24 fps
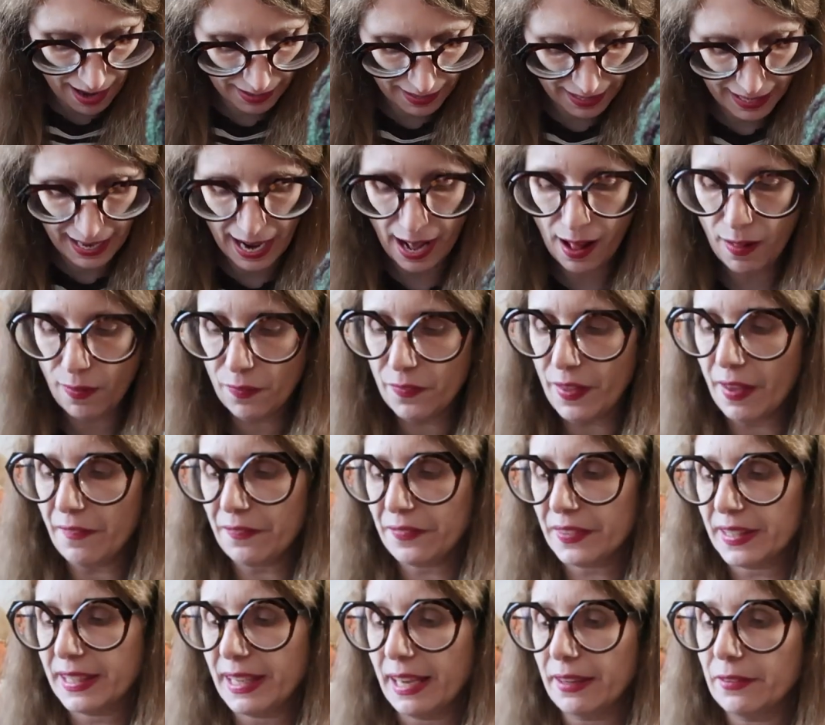And I held that
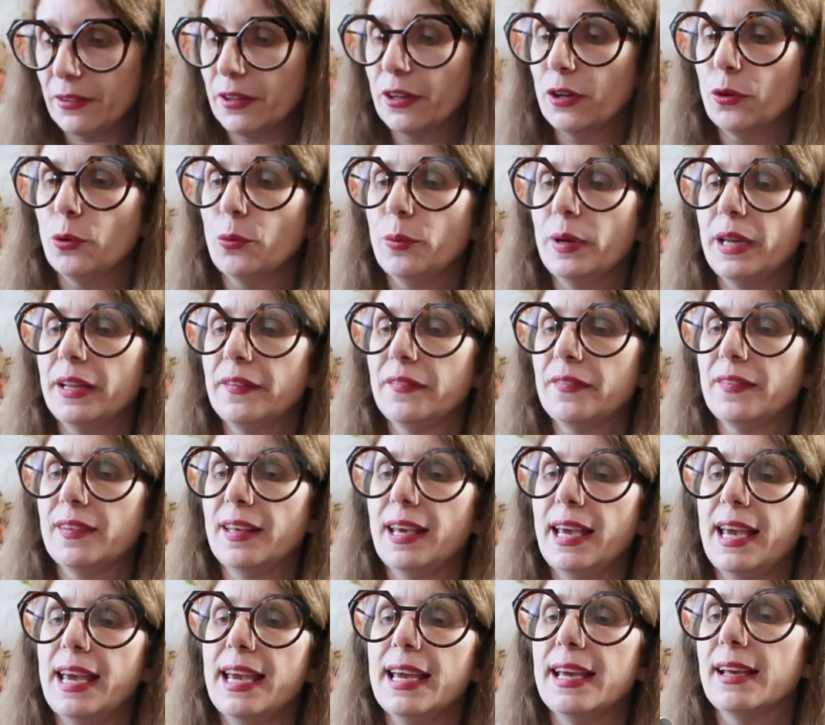together with
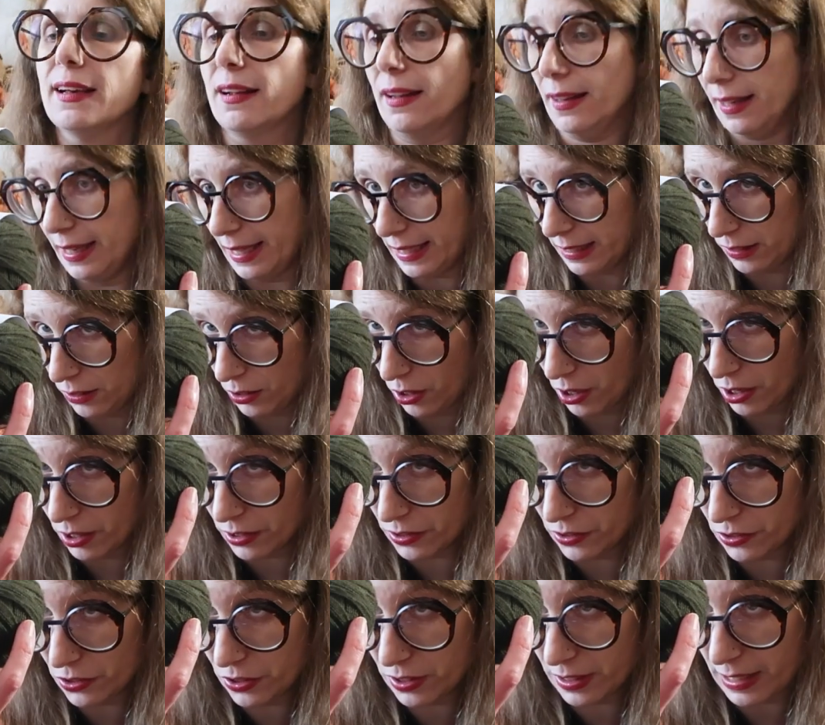a Lang
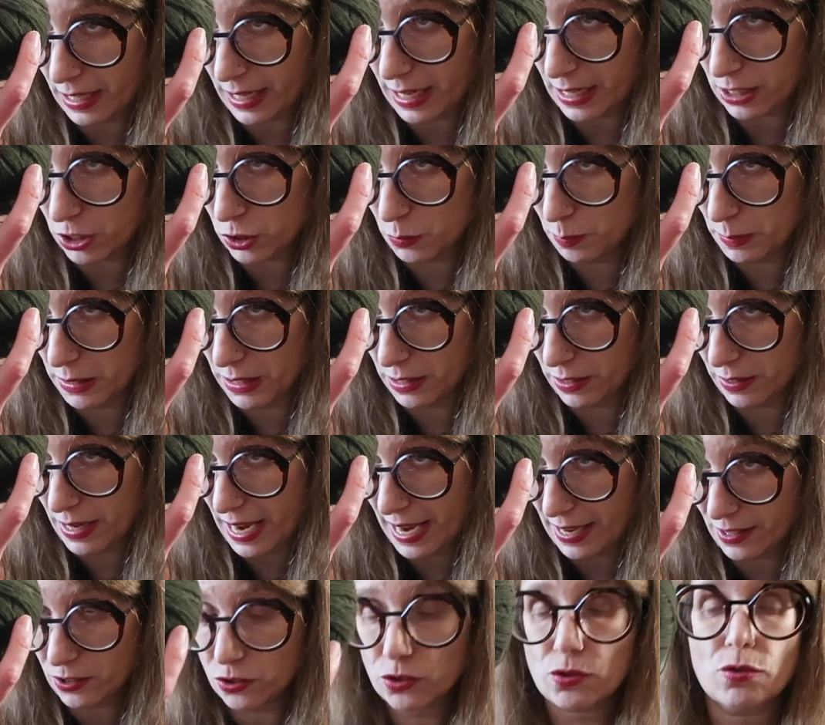Yarns Cashmere
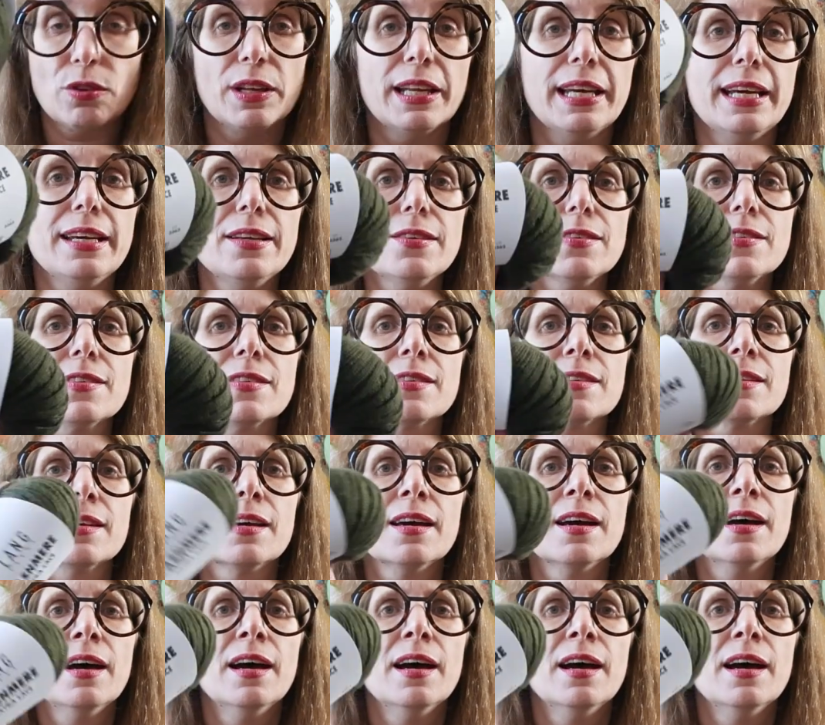Extra Lace.